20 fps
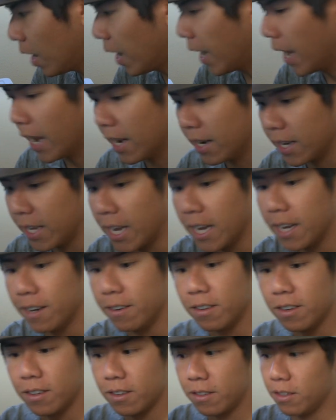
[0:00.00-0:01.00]
And
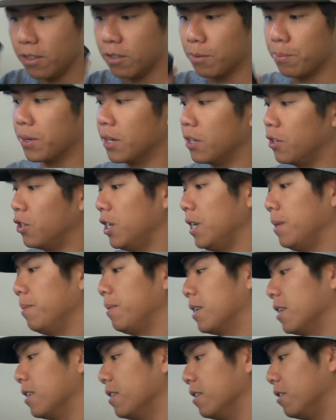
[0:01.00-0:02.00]
again, these are pretty
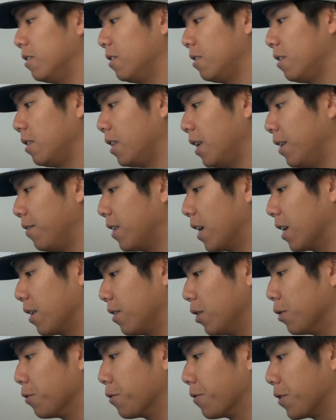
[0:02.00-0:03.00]
cheap because they've got a
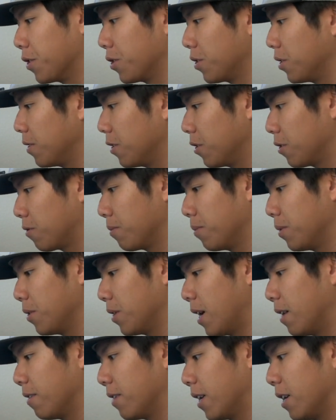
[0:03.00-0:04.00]
newer version of this remote
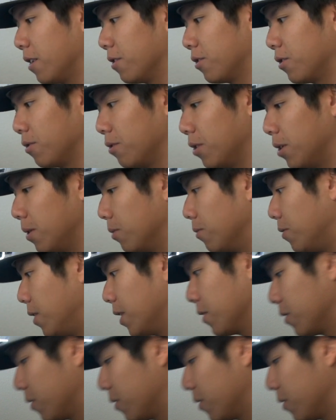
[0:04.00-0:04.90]
out now, so no one wants